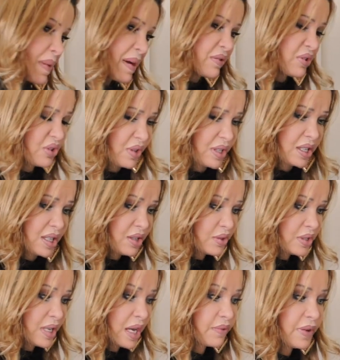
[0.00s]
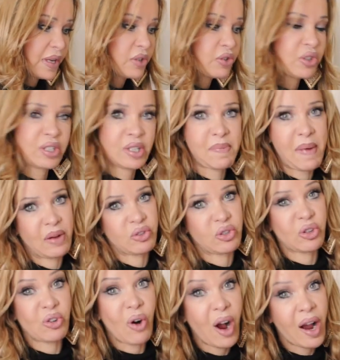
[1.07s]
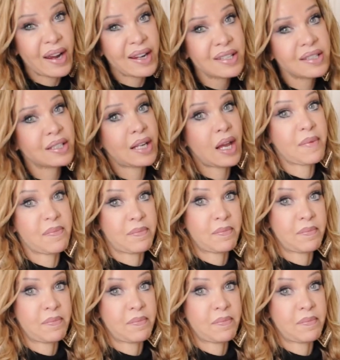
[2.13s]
about restricting yourself, it's just about trying to get